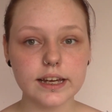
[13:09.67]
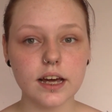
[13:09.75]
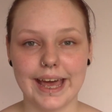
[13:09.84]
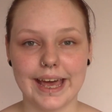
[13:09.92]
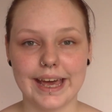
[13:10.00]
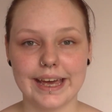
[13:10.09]

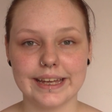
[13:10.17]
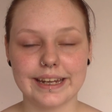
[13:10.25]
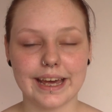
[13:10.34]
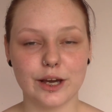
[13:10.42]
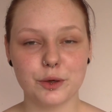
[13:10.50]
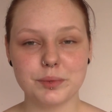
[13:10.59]
And I
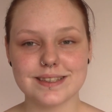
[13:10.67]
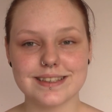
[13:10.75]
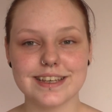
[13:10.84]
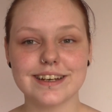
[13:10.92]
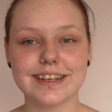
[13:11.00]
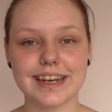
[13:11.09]
hope to see
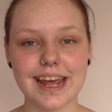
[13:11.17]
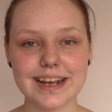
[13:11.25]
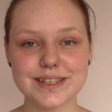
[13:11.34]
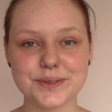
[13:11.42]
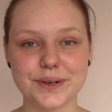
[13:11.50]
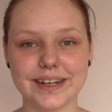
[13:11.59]
you in the
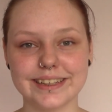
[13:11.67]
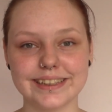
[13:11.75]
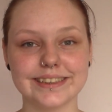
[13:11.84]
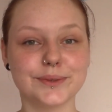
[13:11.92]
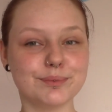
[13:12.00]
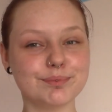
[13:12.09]
next one.
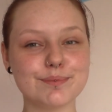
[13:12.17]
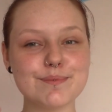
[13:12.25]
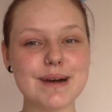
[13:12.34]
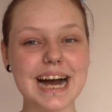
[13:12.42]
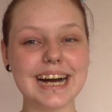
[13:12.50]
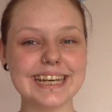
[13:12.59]

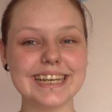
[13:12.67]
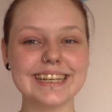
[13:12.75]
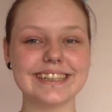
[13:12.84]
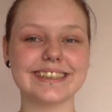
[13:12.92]
Bye!